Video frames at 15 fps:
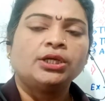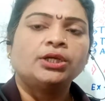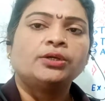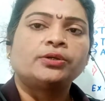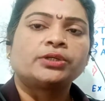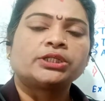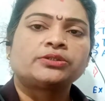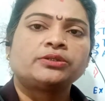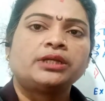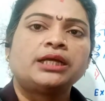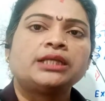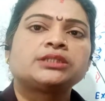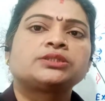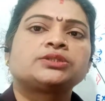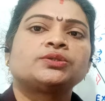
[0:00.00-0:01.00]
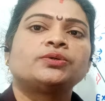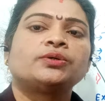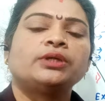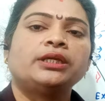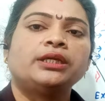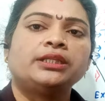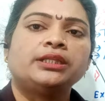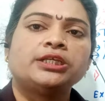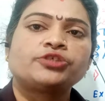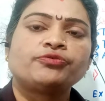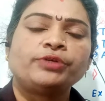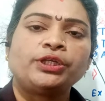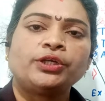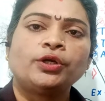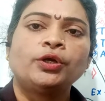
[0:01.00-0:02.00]
Okay students, so in this
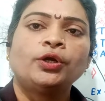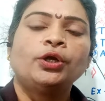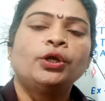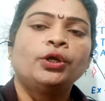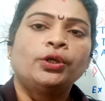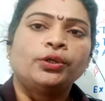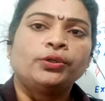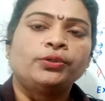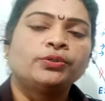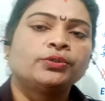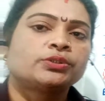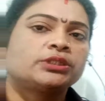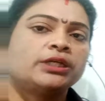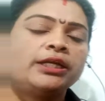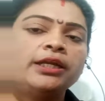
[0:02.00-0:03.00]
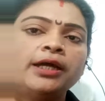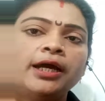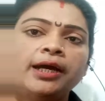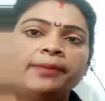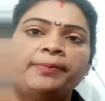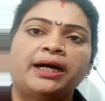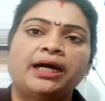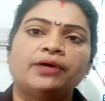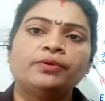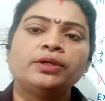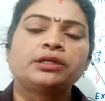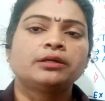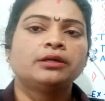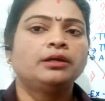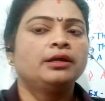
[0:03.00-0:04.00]
video you studied about
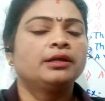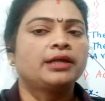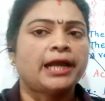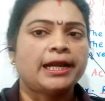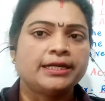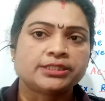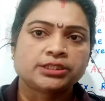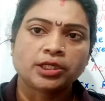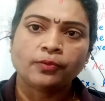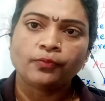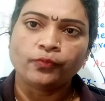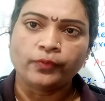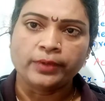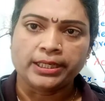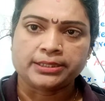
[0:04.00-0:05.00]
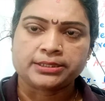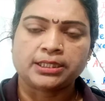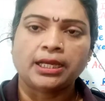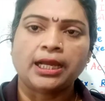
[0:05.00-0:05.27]
kinds of verbs.